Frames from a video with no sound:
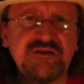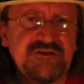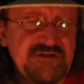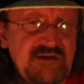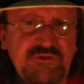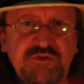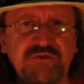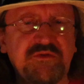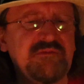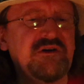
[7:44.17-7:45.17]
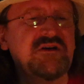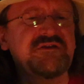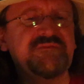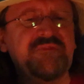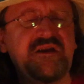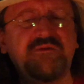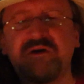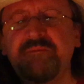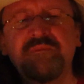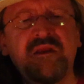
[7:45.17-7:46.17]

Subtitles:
Save you to $3. Anyway,